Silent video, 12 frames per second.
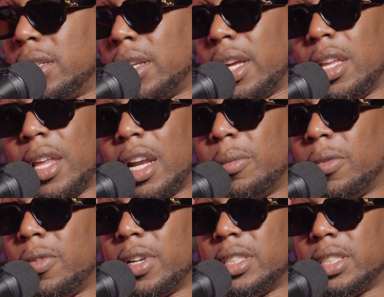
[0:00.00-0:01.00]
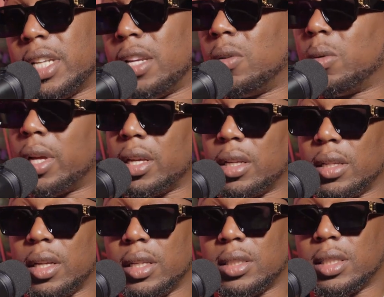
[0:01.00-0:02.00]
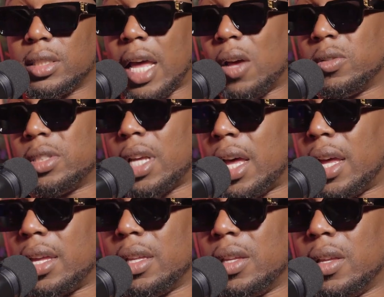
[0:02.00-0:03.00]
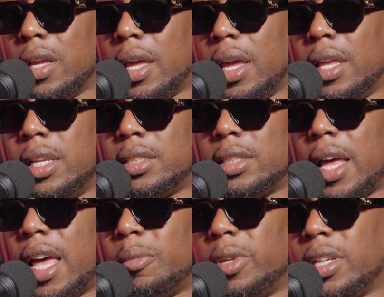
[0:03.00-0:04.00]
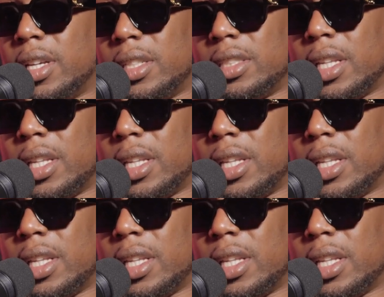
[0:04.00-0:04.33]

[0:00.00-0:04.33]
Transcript: Like a lot of motherfuckers just in the way and just outside, and it's sad because